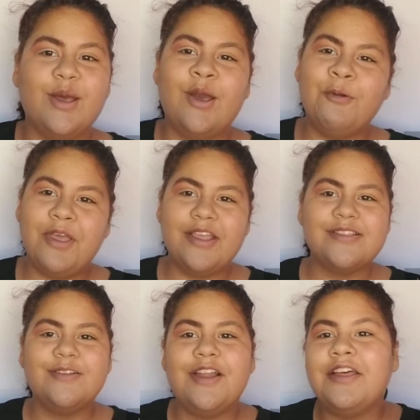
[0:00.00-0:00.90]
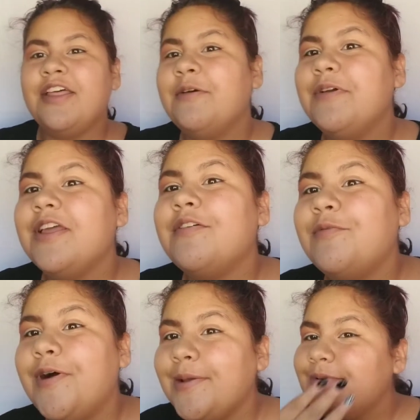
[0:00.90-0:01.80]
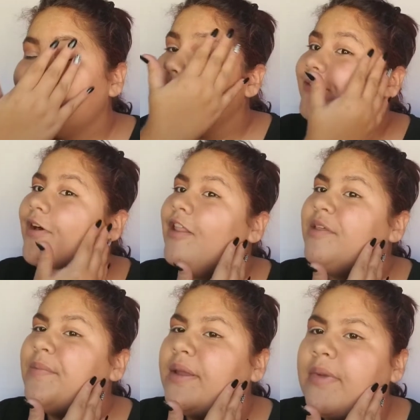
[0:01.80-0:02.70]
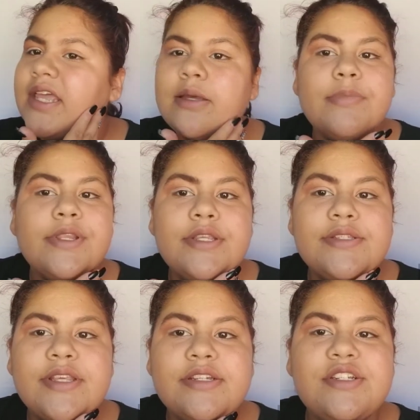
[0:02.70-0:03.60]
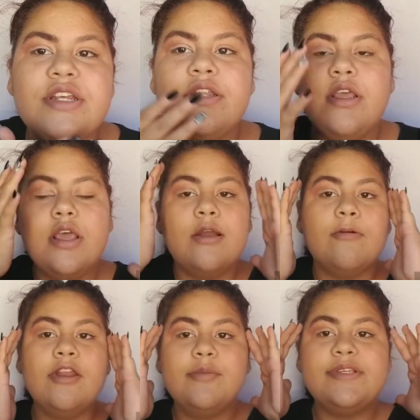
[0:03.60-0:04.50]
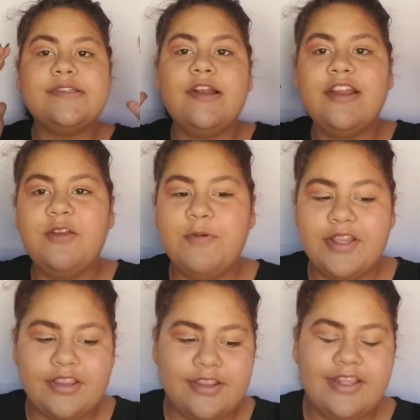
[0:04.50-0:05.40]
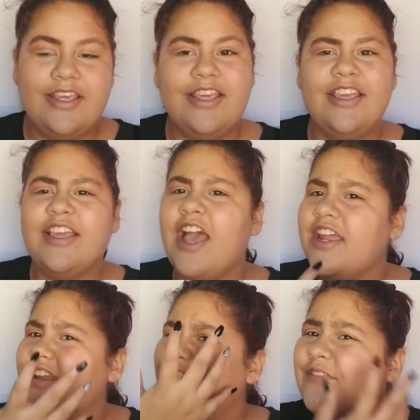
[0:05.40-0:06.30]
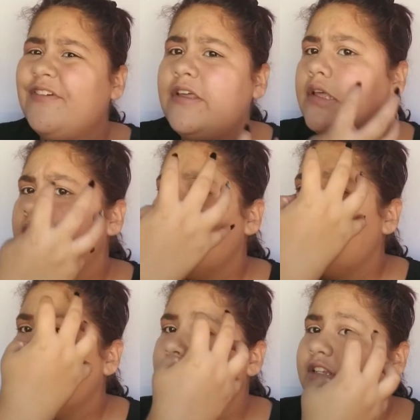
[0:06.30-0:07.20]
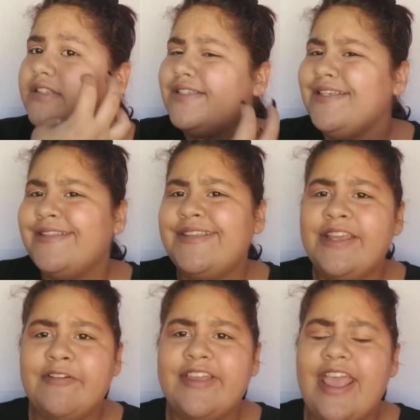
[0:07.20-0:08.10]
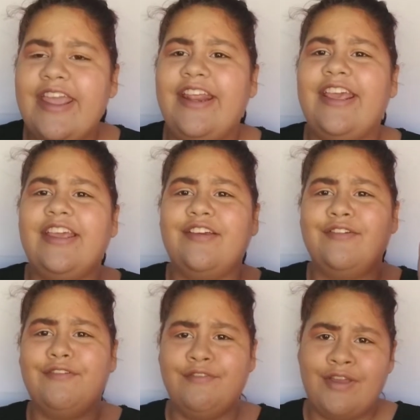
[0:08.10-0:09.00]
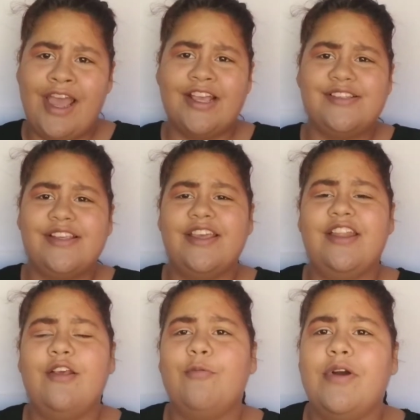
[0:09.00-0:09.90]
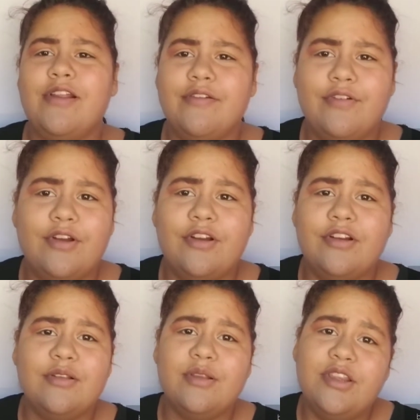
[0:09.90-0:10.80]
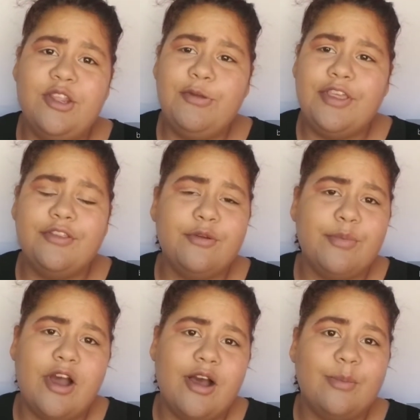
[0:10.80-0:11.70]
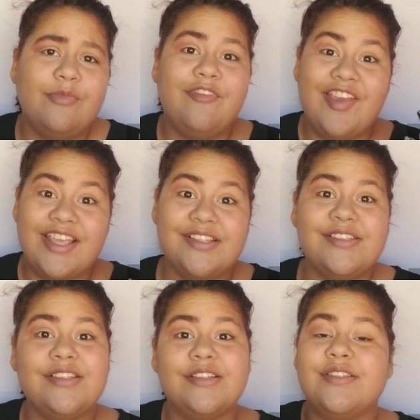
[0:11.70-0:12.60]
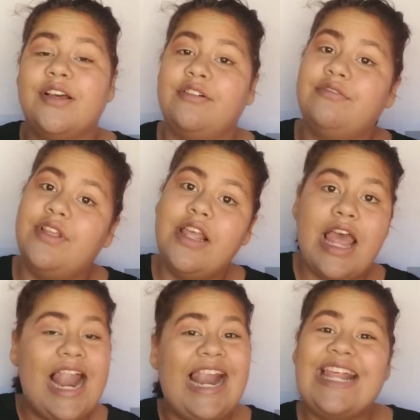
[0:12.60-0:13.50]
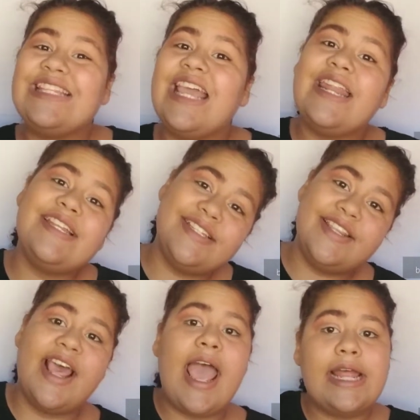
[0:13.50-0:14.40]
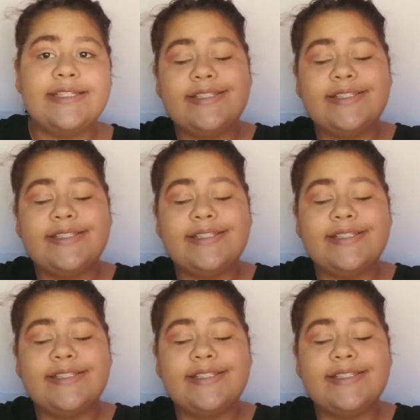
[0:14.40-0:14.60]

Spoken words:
Okay, so now that we have wiped off all of my makeup on this section, we're going to be starting with the kind of deteriorating acid, whatever, nuclear bomb face. So let's get into that.